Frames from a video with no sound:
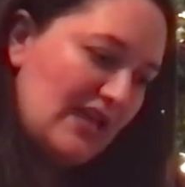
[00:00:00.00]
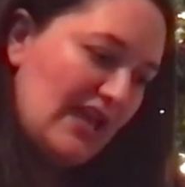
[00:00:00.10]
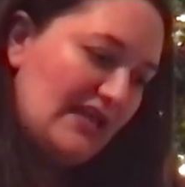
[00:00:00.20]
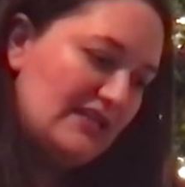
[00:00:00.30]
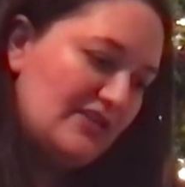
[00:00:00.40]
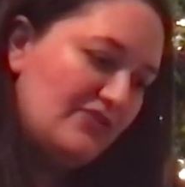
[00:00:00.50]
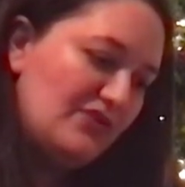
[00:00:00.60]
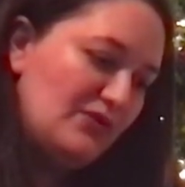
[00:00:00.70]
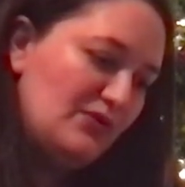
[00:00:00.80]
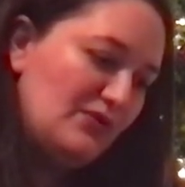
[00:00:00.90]
And if
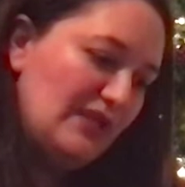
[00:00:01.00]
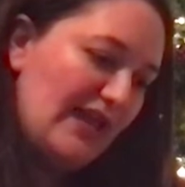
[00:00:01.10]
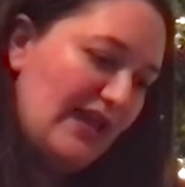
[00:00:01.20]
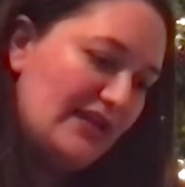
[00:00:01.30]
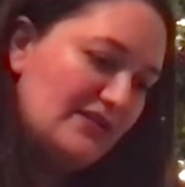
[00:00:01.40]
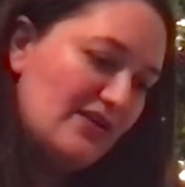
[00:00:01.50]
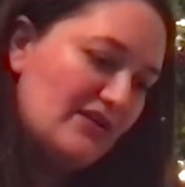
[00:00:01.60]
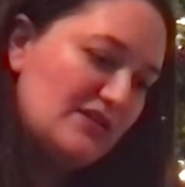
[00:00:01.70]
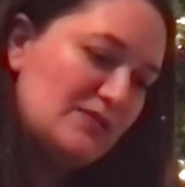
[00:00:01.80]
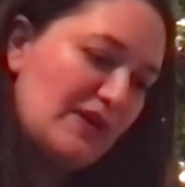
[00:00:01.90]
you land
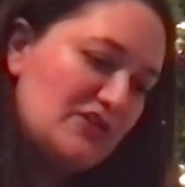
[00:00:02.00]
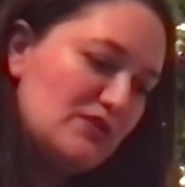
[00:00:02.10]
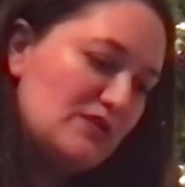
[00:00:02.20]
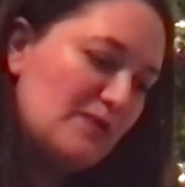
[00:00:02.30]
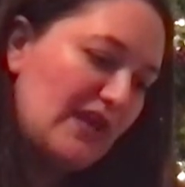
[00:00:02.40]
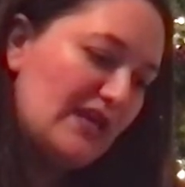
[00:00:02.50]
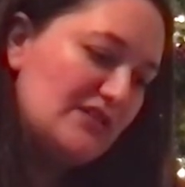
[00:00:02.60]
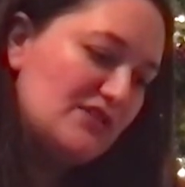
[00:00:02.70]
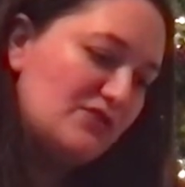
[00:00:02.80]
on a special space,